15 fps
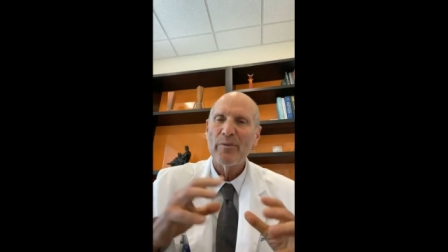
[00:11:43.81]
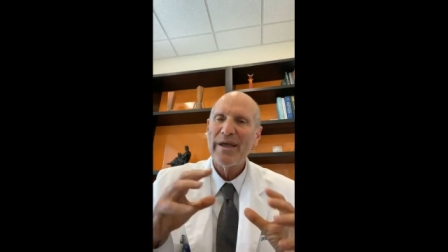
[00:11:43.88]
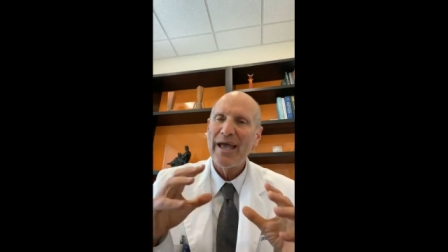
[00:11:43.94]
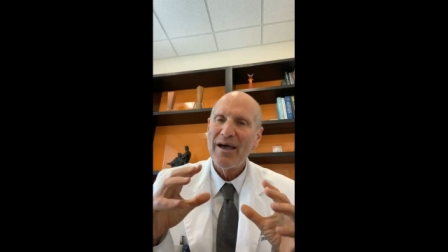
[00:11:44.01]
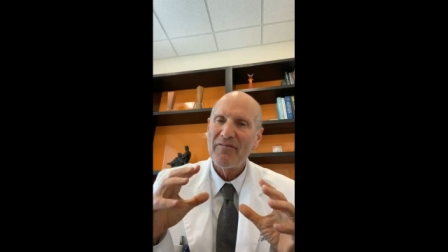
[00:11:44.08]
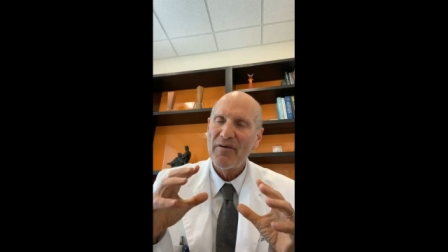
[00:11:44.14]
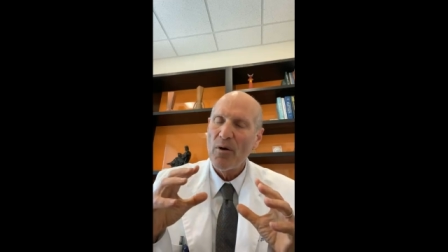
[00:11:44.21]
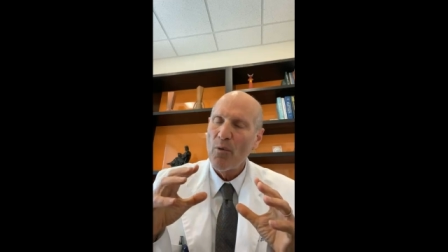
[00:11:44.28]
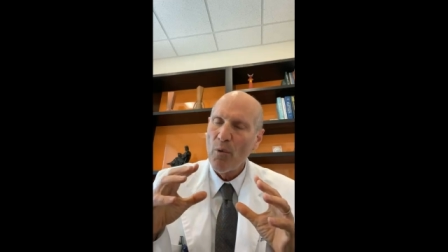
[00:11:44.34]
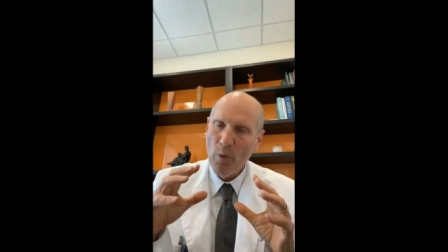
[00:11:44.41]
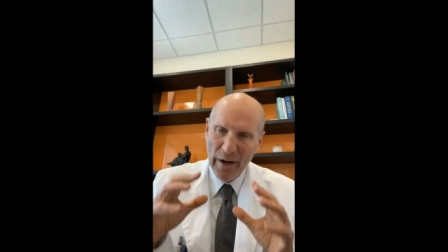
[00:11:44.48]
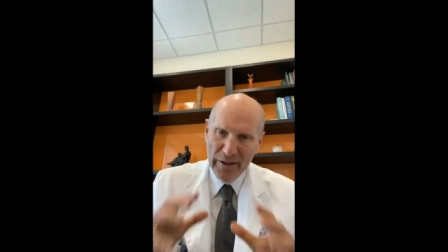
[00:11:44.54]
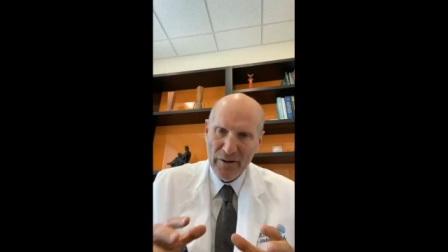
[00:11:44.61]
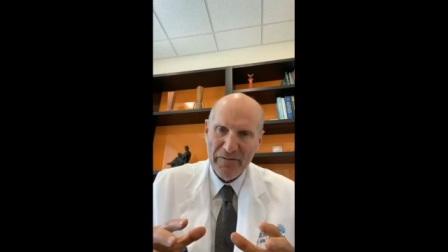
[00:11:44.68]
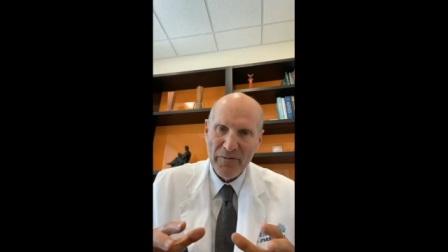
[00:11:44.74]
So we have
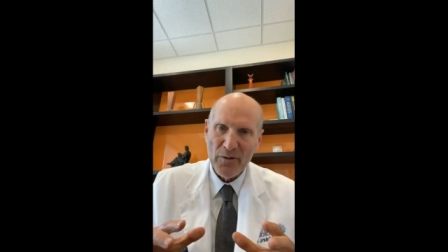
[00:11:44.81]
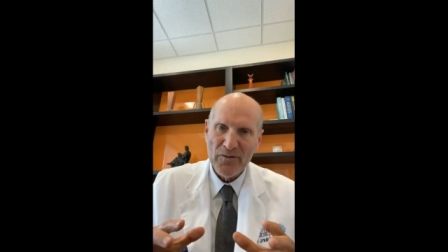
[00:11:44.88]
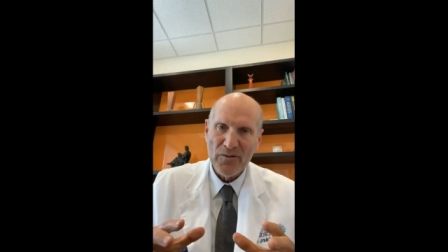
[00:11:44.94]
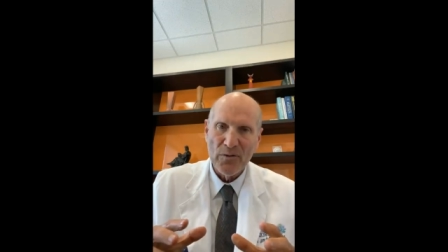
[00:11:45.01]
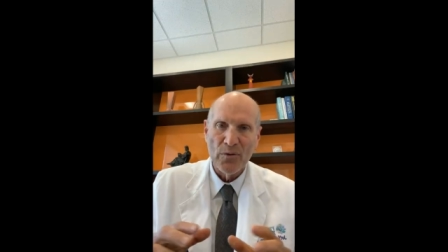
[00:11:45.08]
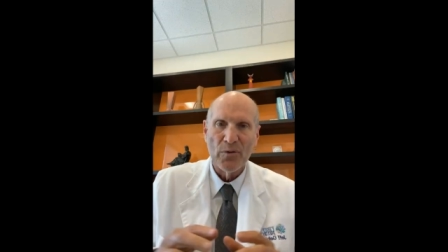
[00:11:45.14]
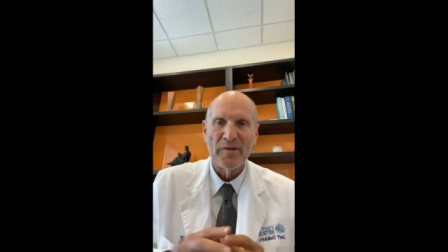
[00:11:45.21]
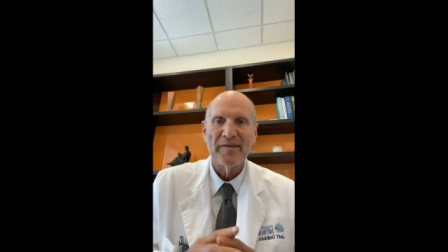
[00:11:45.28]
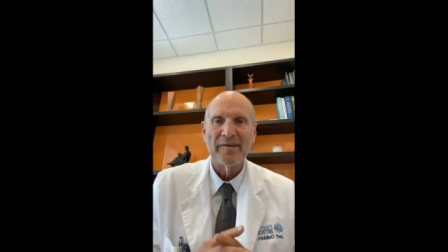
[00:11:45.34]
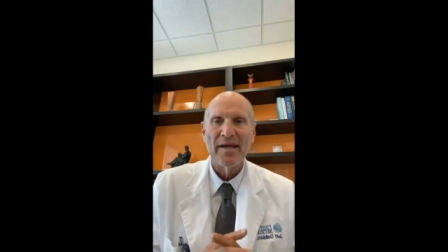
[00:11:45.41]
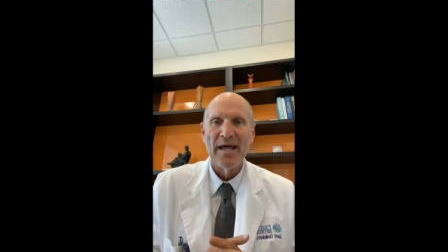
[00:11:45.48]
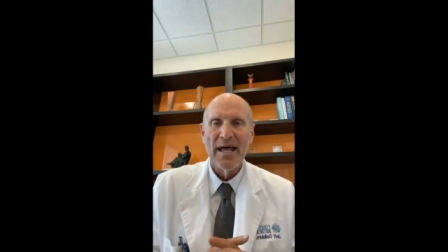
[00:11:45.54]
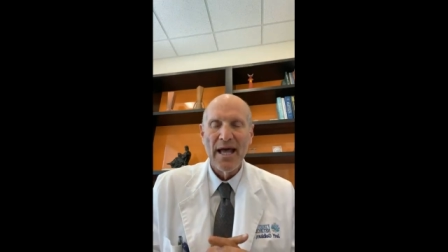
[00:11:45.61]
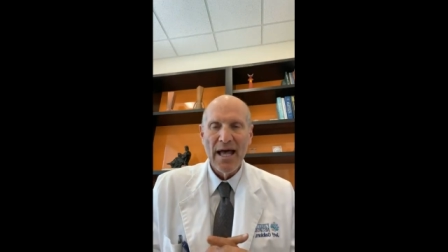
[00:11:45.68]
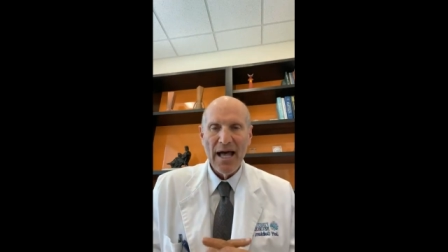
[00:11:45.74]
wonderful
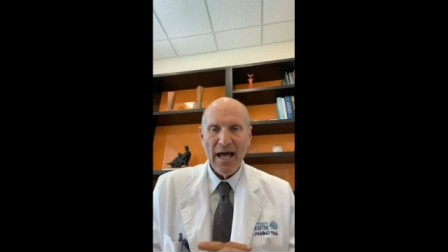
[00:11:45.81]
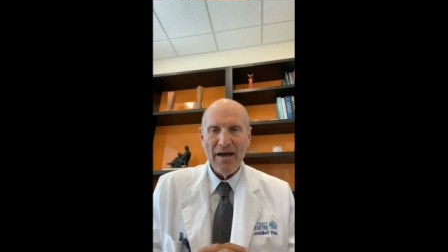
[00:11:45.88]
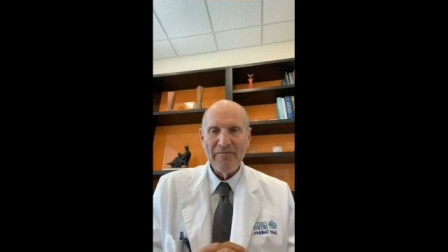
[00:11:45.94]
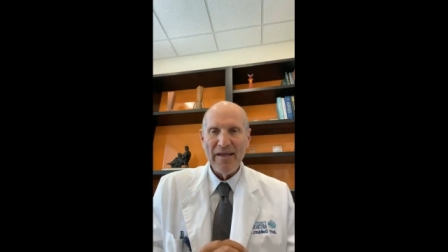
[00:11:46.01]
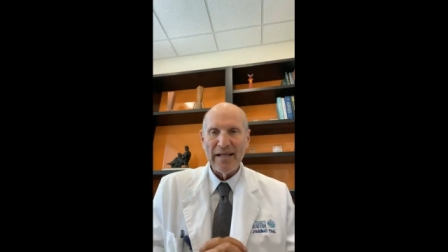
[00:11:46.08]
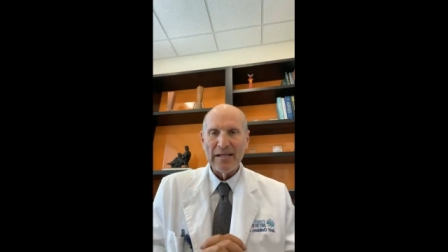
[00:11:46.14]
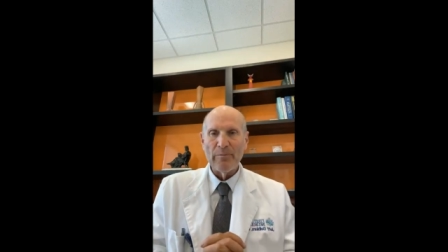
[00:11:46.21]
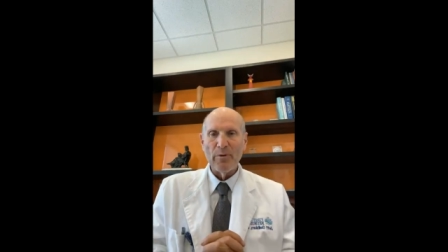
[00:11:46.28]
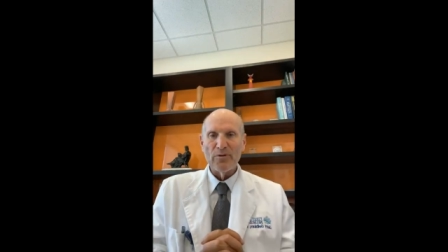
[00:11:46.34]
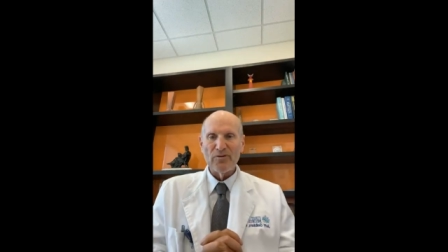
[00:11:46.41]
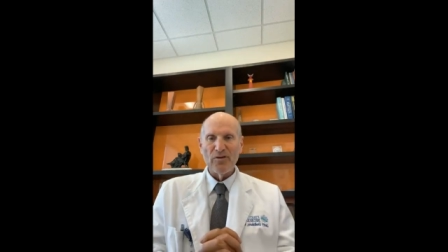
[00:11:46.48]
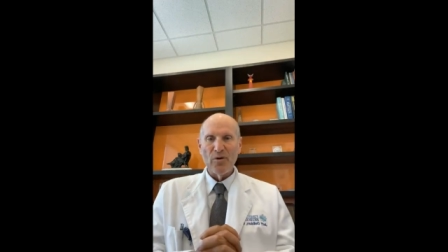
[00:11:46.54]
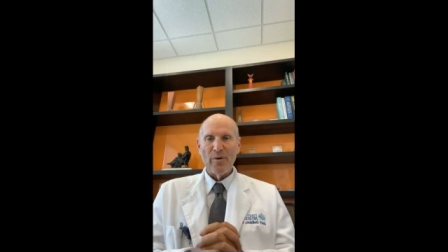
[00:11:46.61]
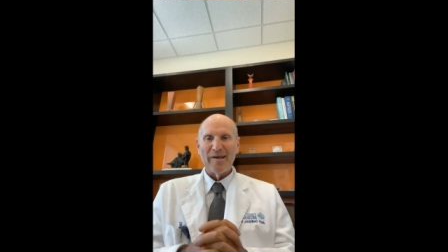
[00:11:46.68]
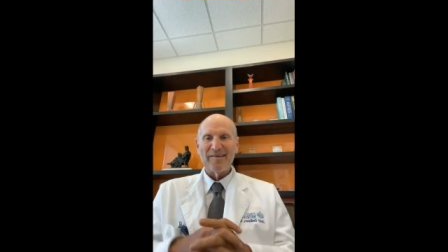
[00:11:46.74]
tools
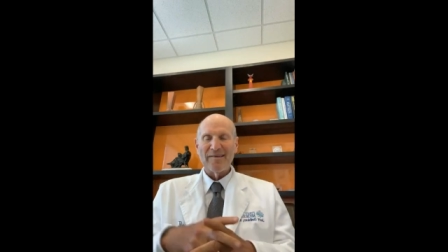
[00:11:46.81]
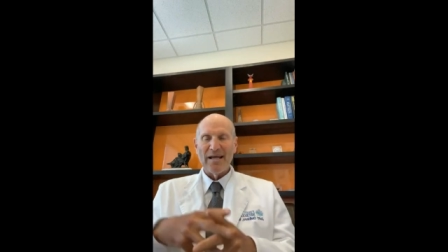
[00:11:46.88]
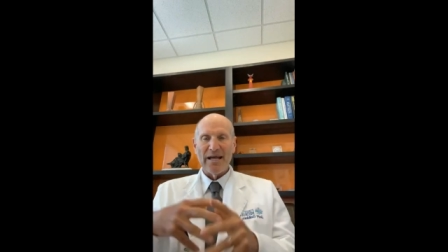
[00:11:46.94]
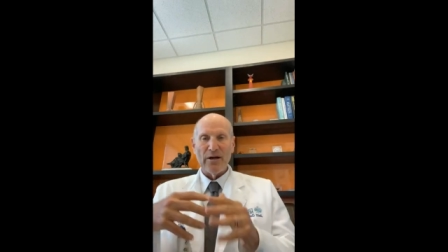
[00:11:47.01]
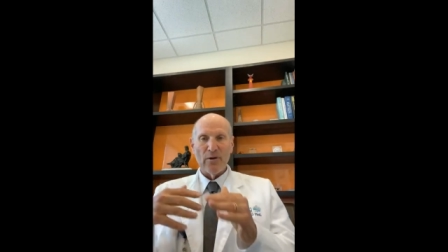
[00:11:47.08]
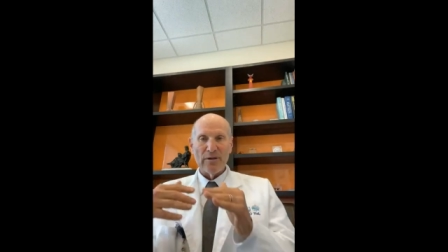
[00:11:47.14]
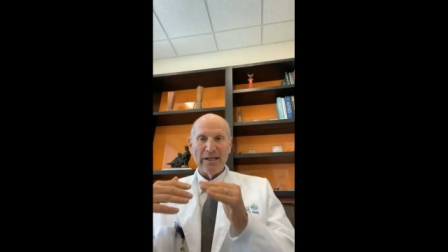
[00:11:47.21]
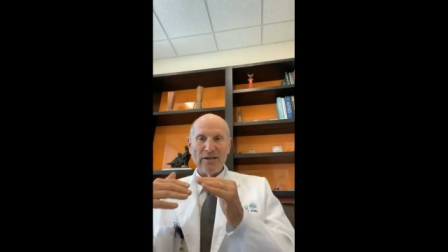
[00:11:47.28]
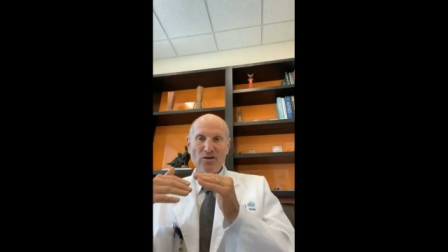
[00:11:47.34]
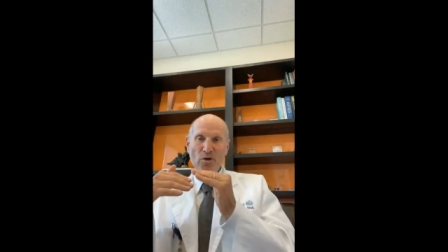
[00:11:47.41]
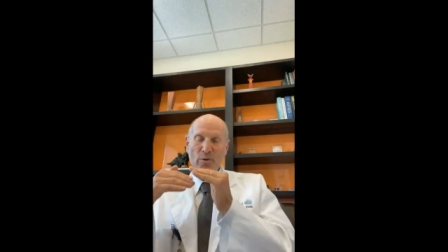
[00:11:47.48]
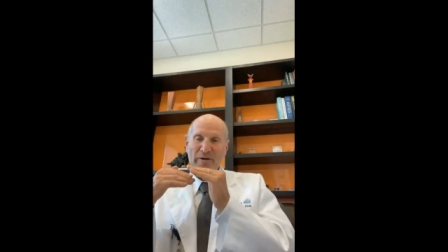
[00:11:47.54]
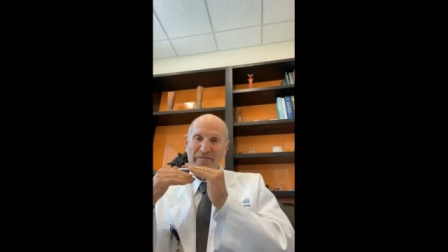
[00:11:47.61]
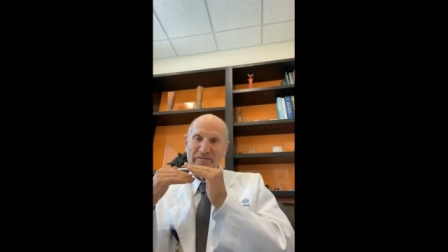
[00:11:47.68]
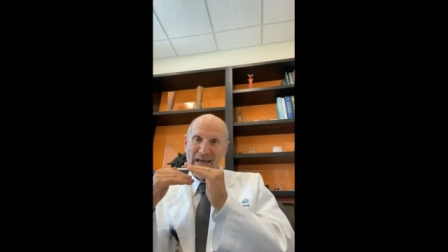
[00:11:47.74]
available to us not only
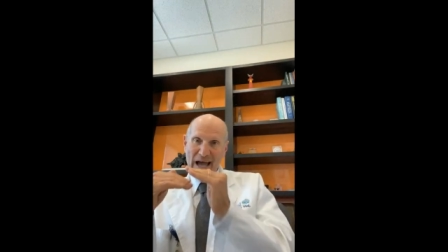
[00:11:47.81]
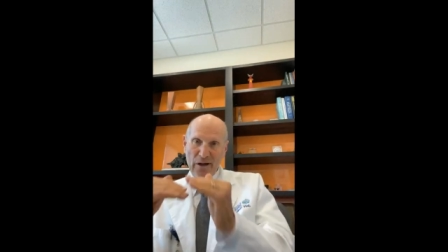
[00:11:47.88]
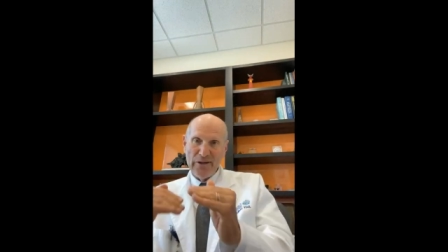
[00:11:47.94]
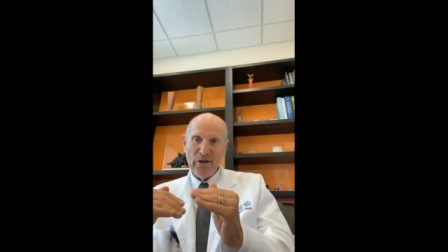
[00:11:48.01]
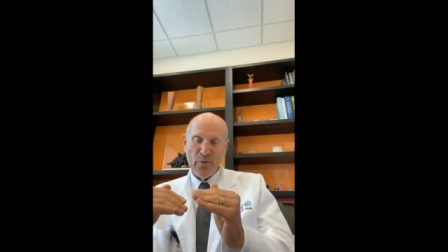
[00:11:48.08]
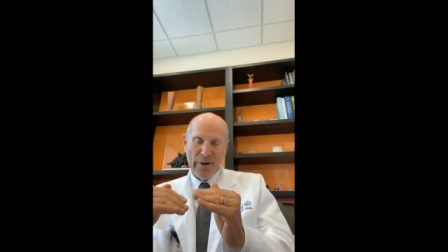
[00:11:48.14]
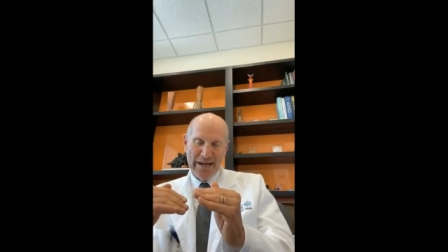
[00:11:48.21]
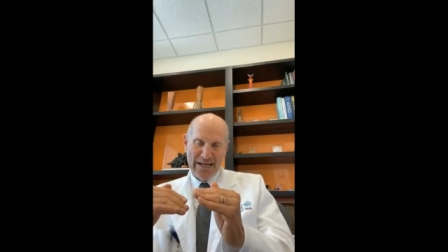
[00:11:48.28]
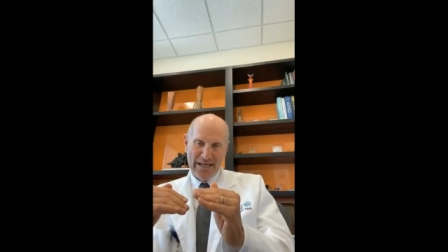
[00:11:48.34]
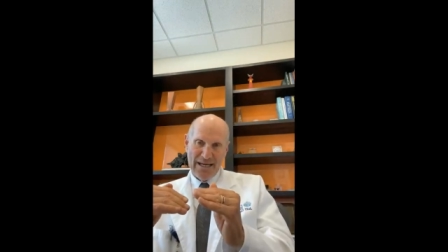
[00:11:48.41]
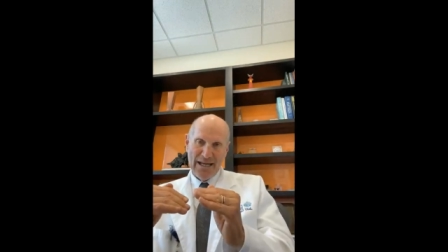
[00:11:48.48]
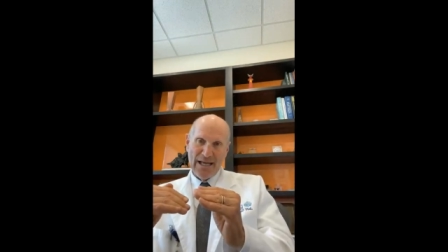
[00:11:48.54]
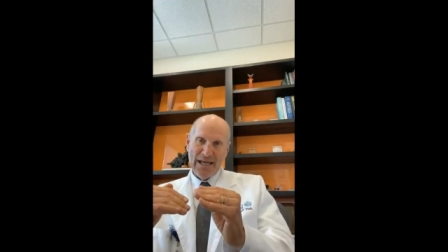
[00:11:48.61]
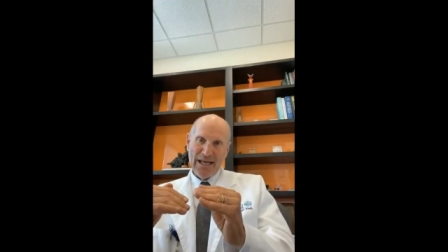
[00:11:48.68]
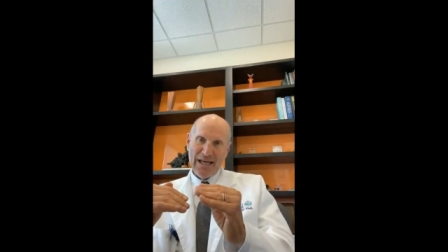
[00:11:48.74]
to evaluate